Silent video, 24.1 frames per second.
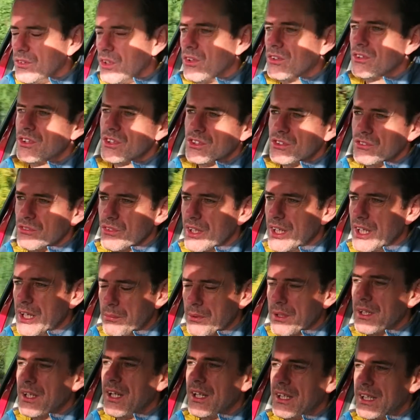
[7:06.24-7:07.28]
no, it doesn't really,
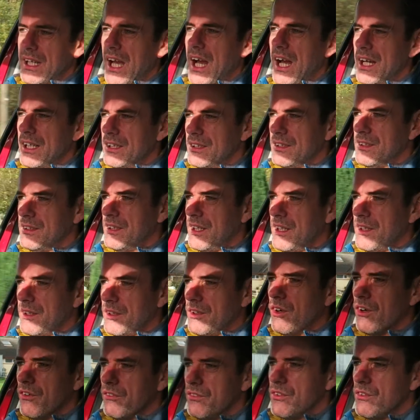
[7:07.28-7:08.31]
but it can,
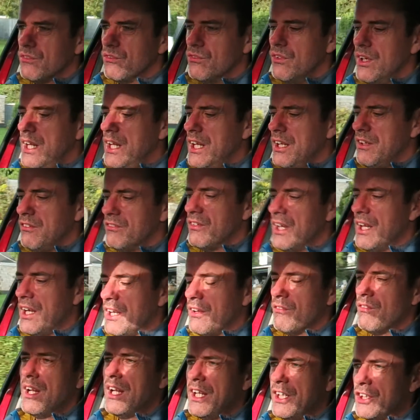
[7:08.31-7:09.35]
if you really, really,
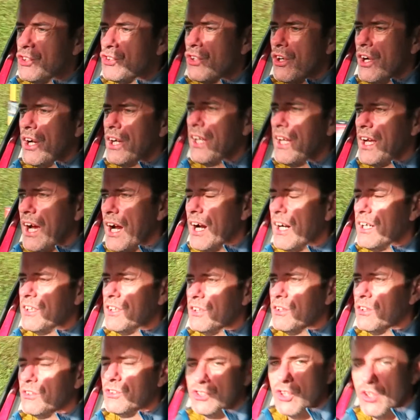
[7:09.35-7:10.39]
really try hard and
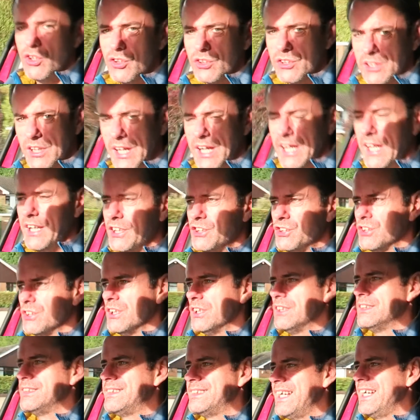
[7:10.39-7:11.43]
you're a total angel
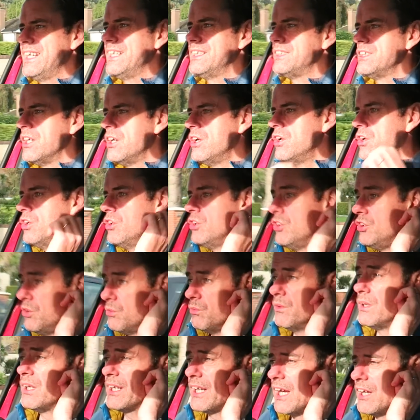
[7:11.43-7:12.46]
and saint, you
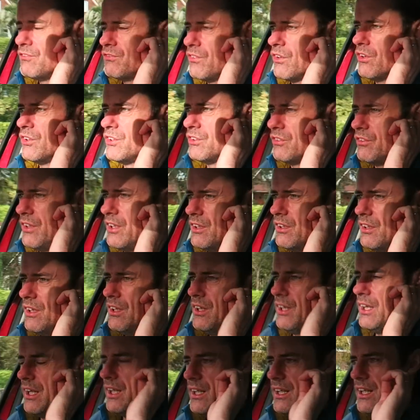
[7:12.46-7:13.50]
will get further
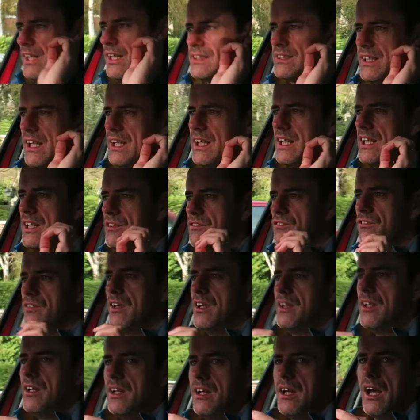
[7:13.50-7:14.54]
in a Nissan Leaf
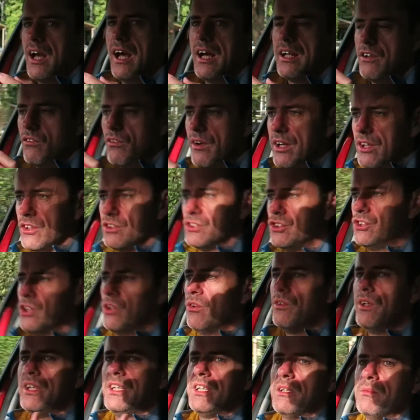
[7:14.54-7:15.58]
and a Renault
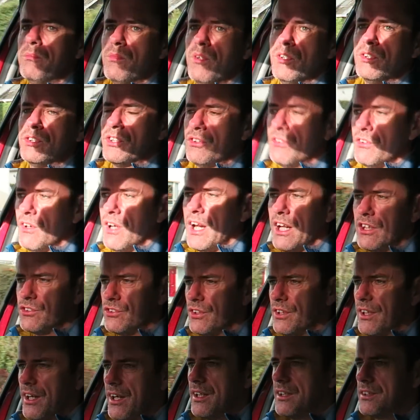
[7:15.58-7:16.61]
Zoe than most other
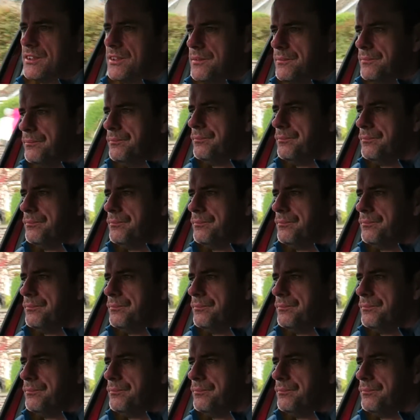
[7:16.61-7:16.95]
electric cars.